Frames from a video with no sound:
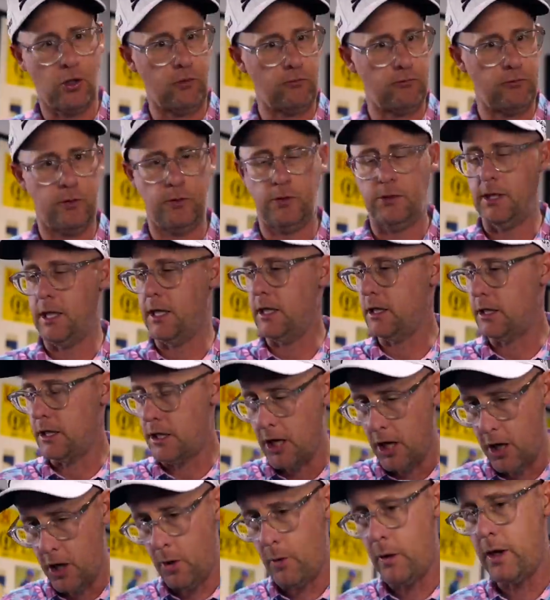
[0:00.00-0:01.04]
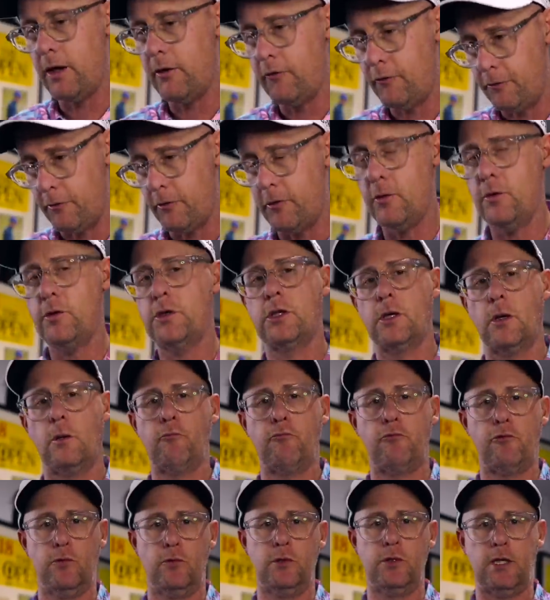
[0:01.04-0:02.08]
routine, going through some
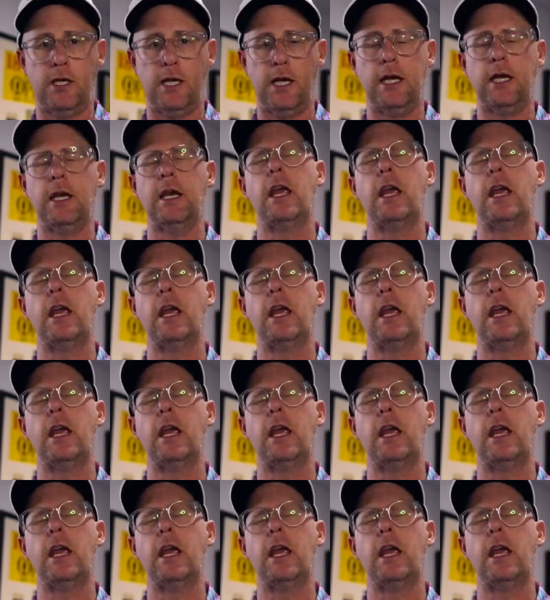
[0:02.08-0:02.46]
routine,